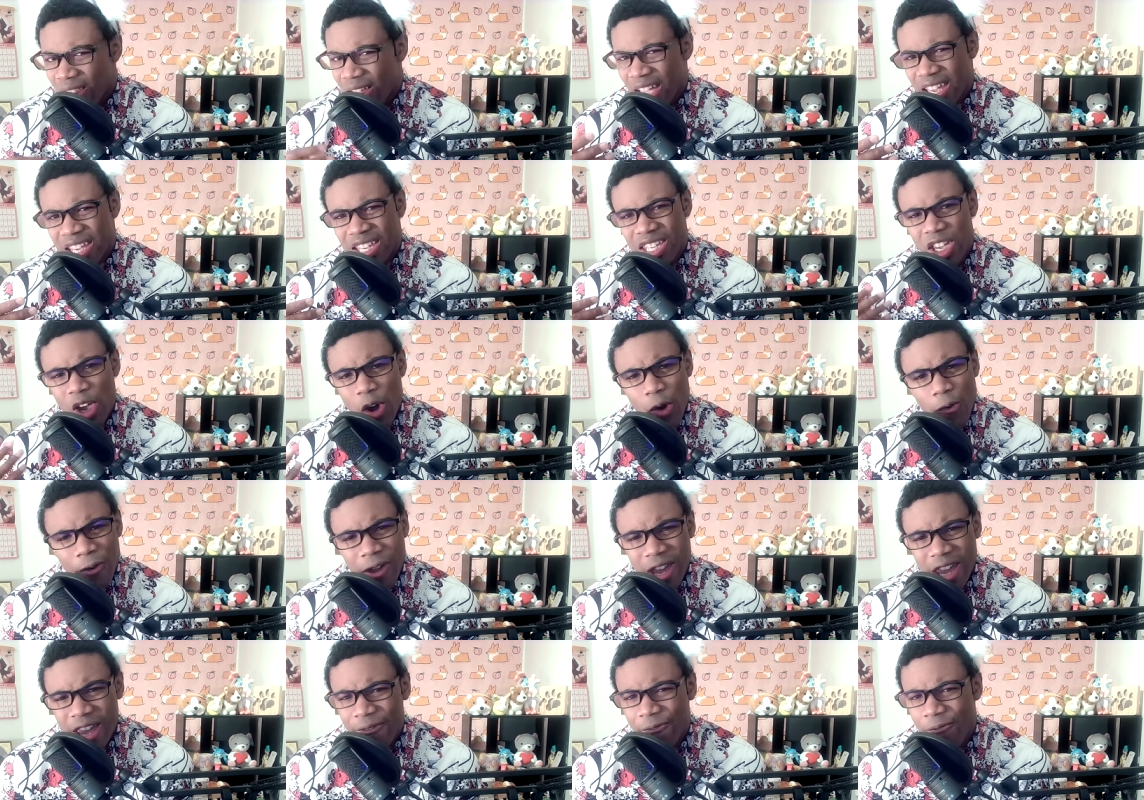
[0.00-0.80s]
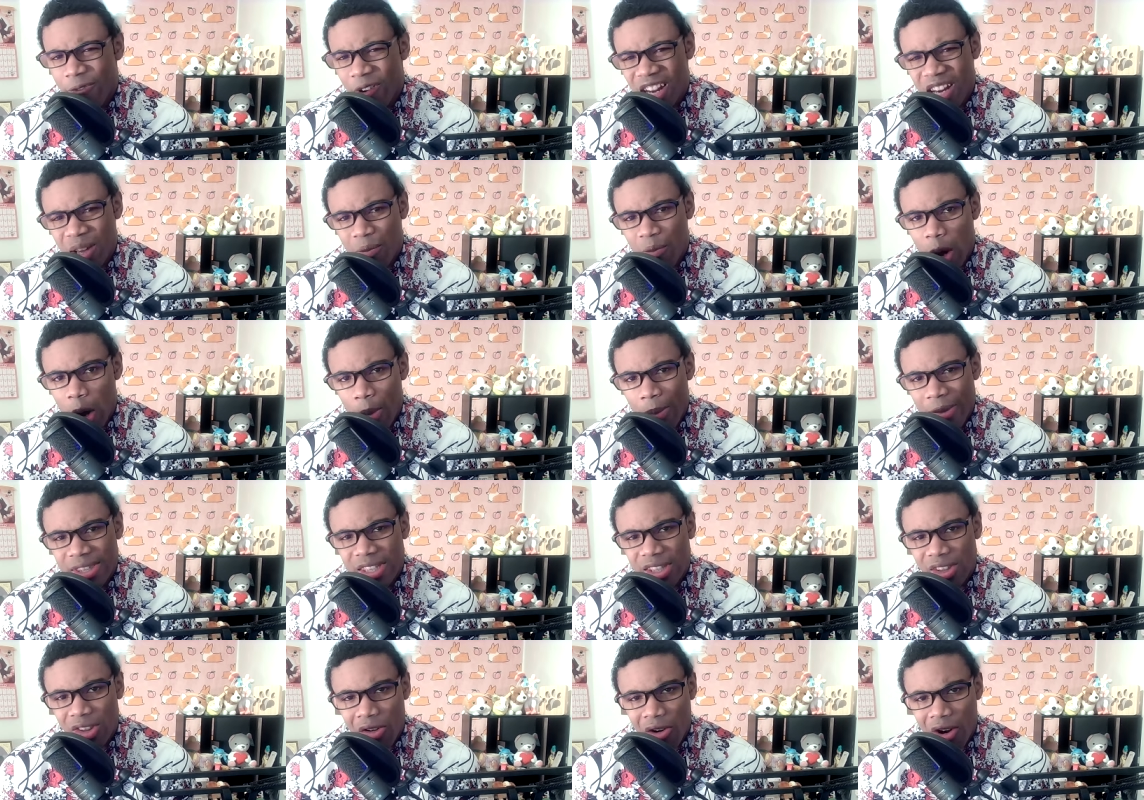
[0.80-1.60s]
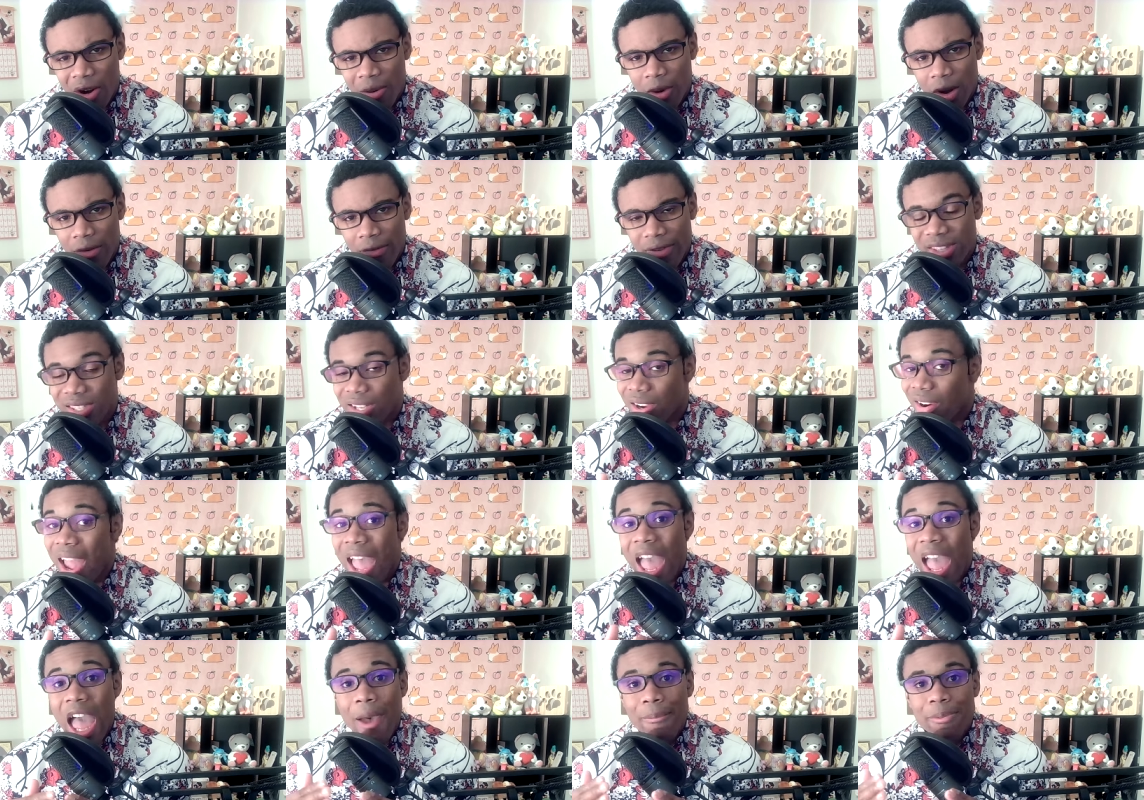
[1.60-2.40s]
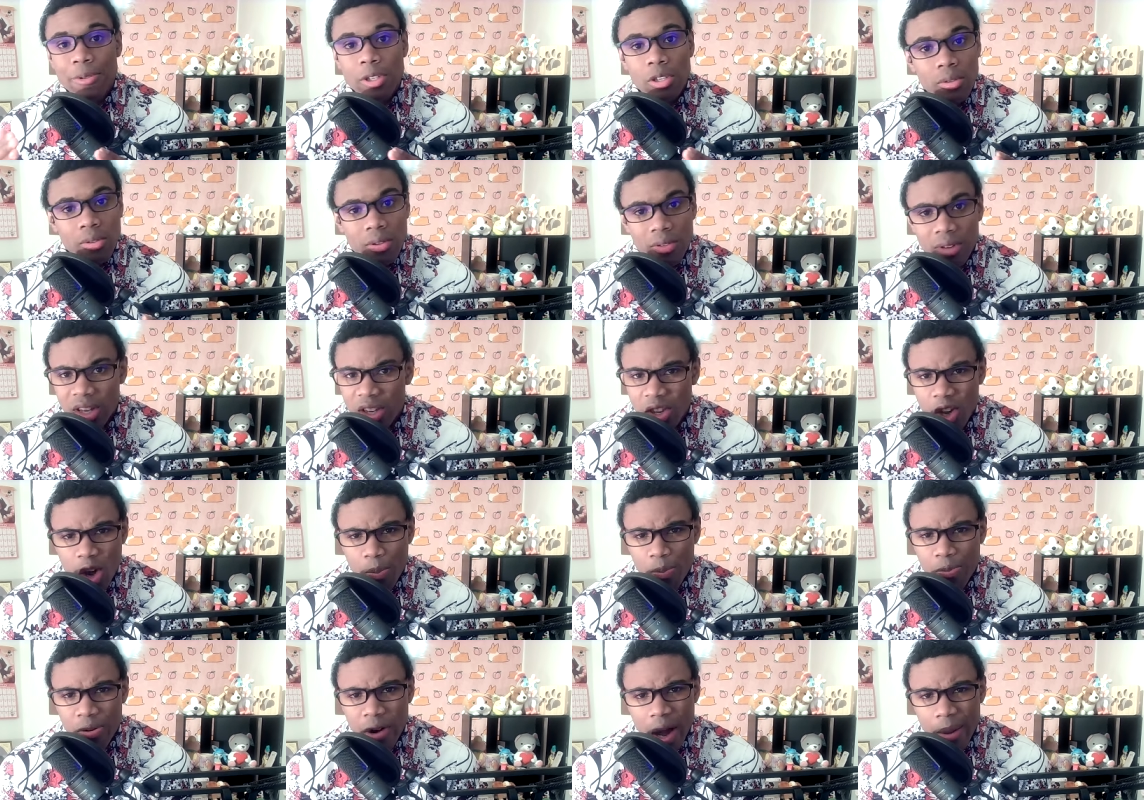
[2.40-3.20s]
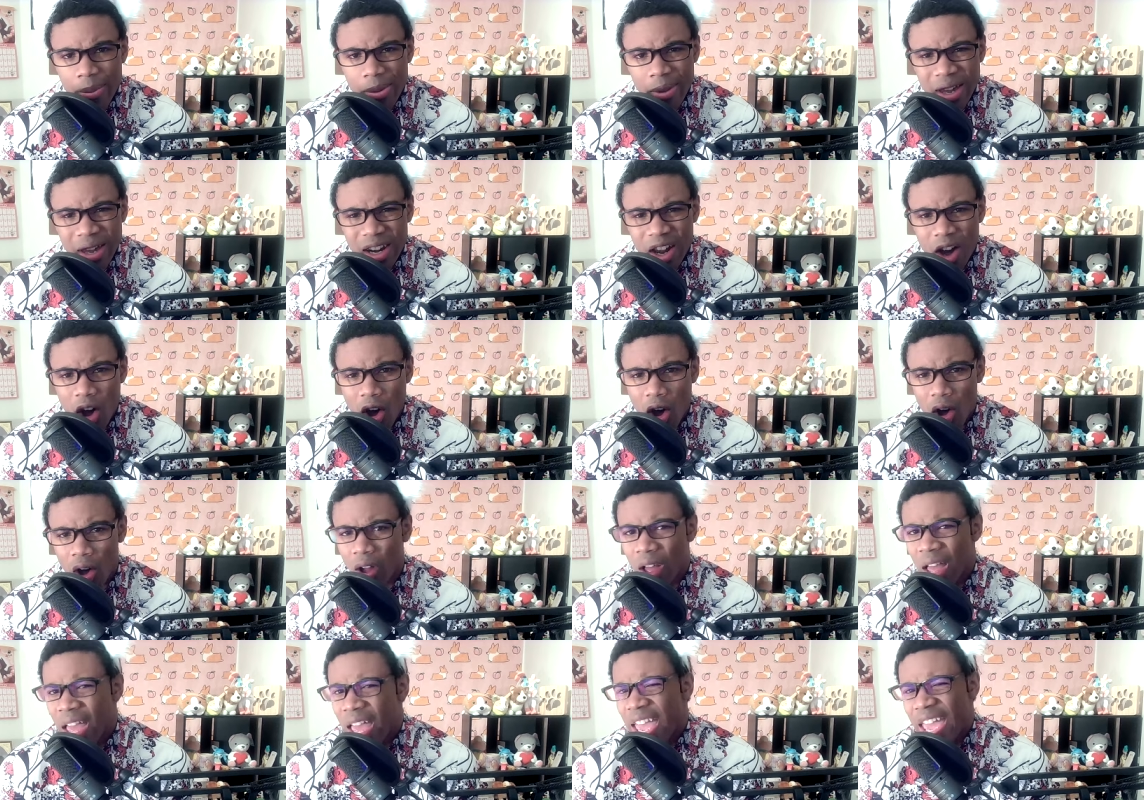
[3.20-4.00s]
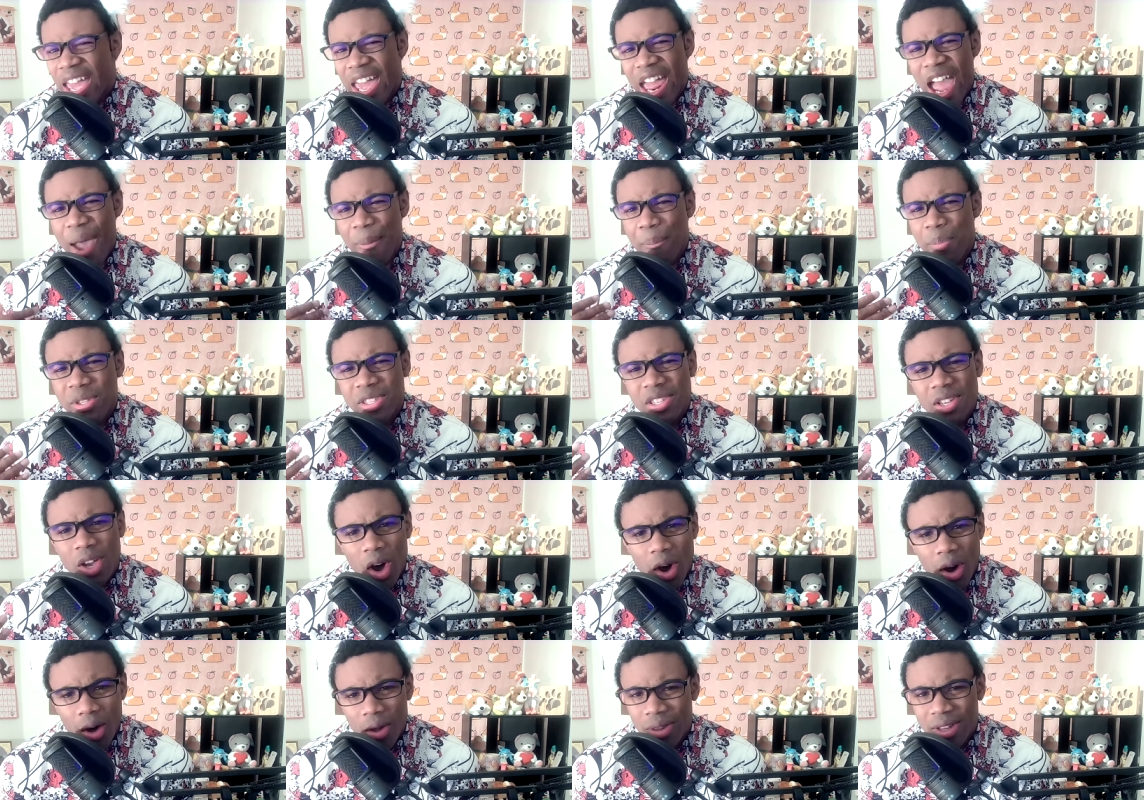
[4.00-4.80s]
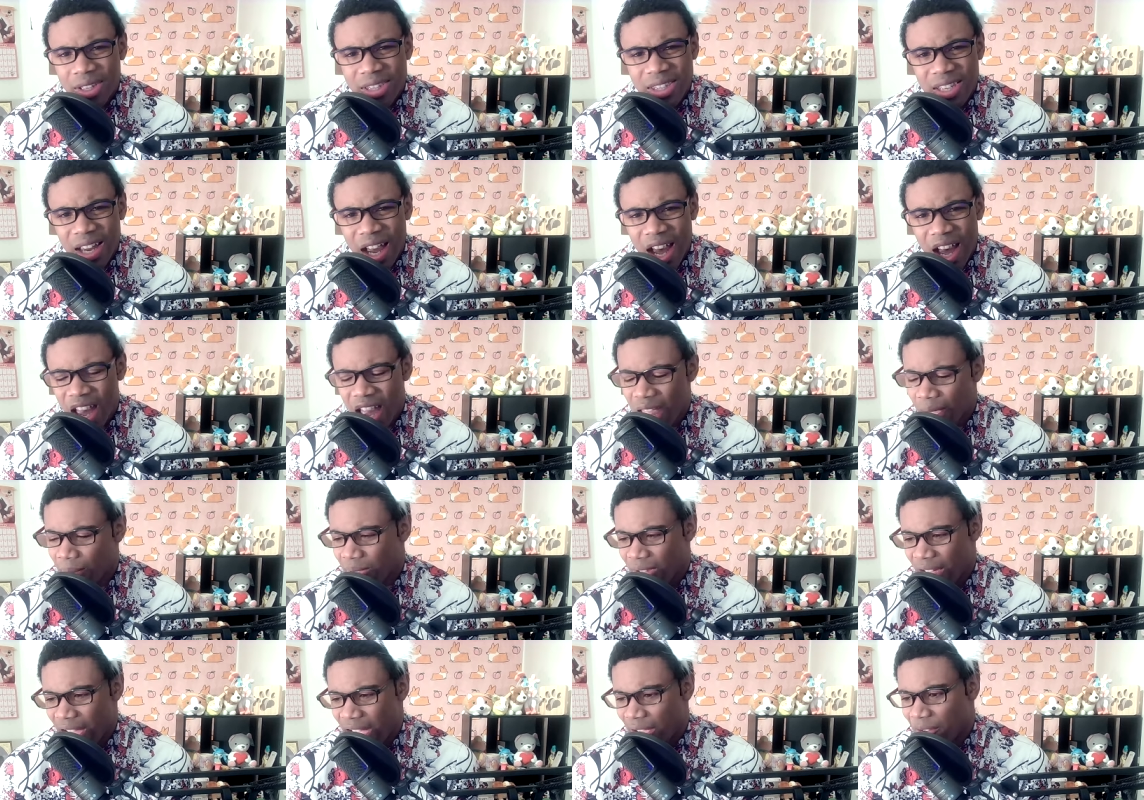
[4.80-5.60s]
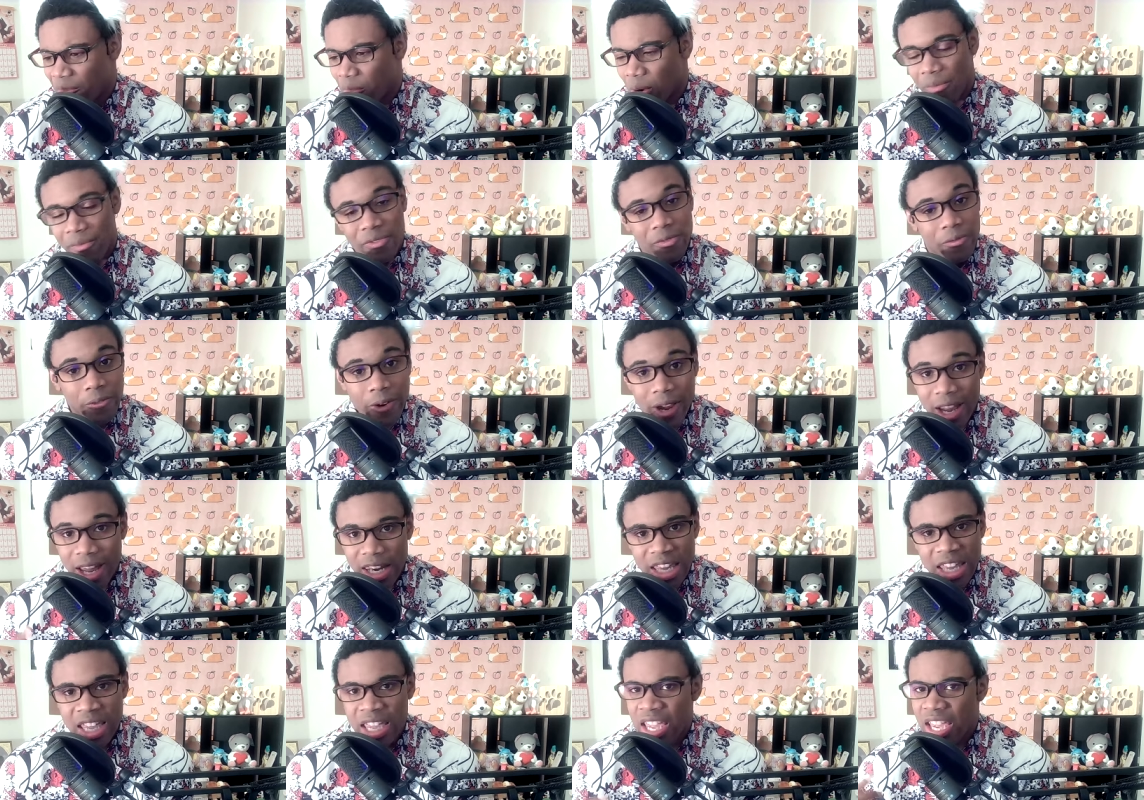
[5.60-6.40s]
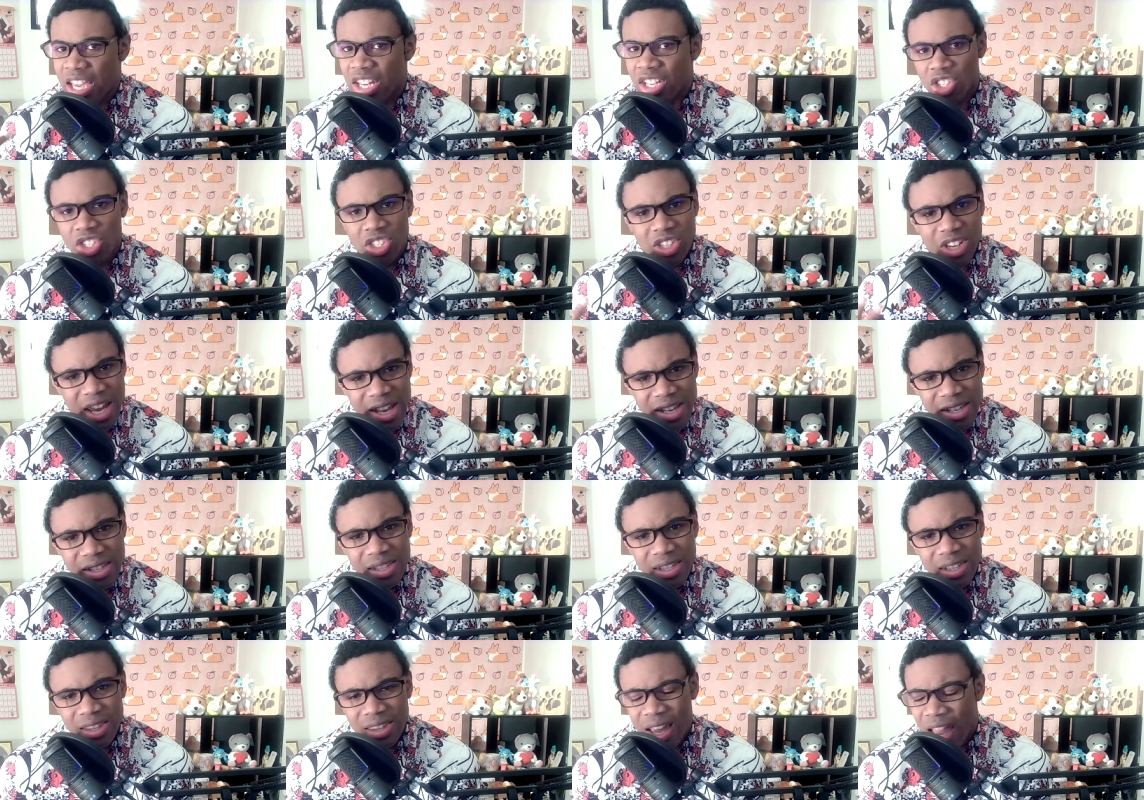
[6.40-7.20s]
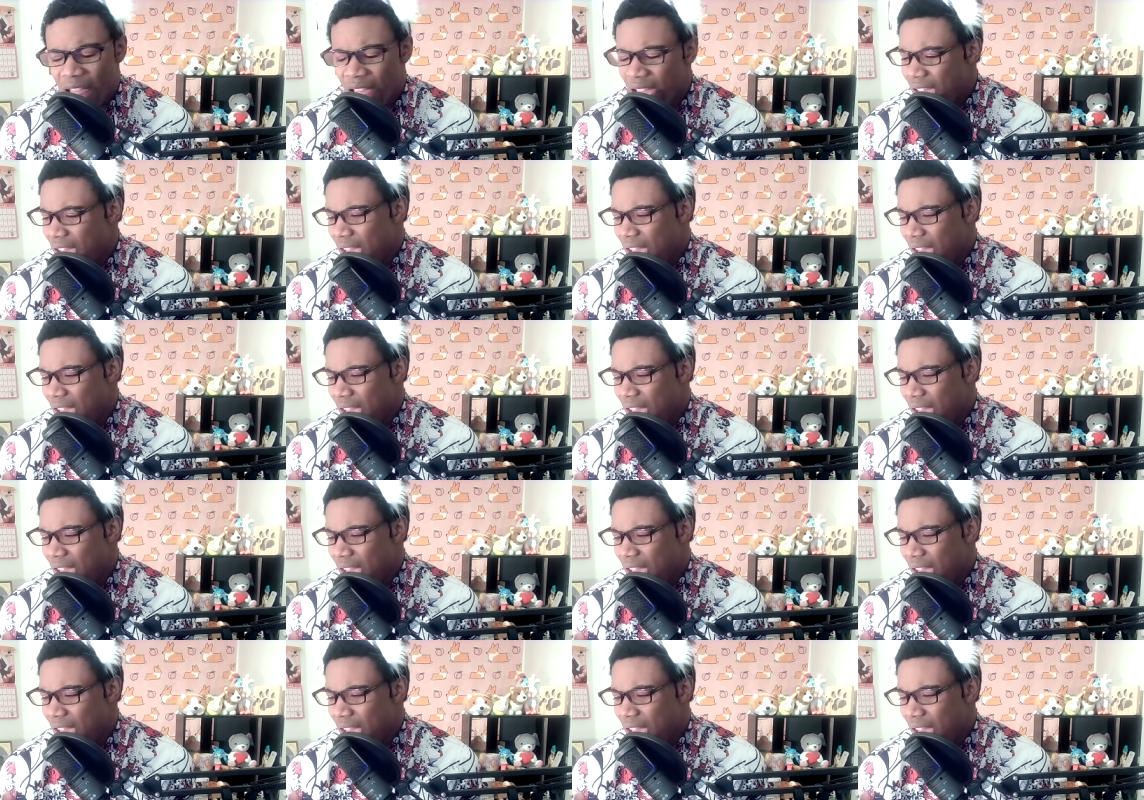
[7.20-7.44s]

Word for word: Like goofy and funny moments in horror movies are absolutely no problem at all. It happens all the time, like with Freddy and Jason.